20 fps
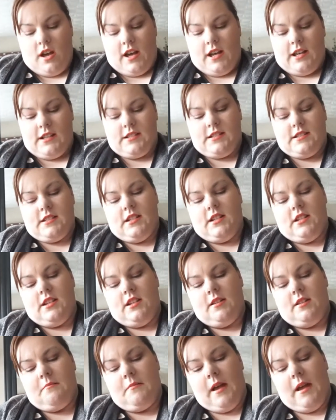It's
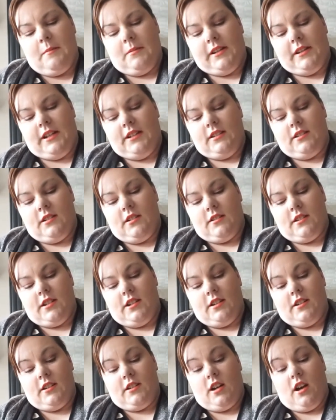the Maybelline,
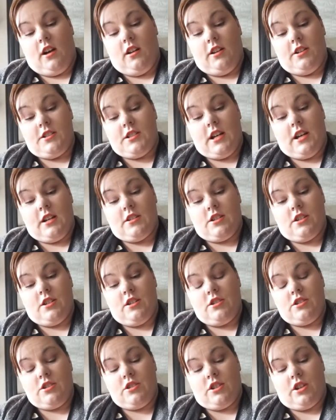the Colour
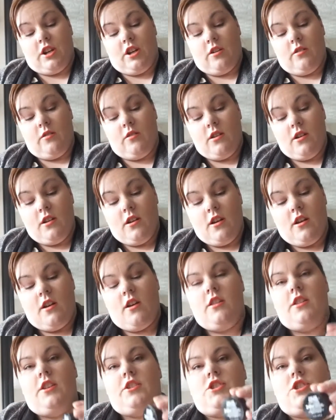Tattoo Studio, the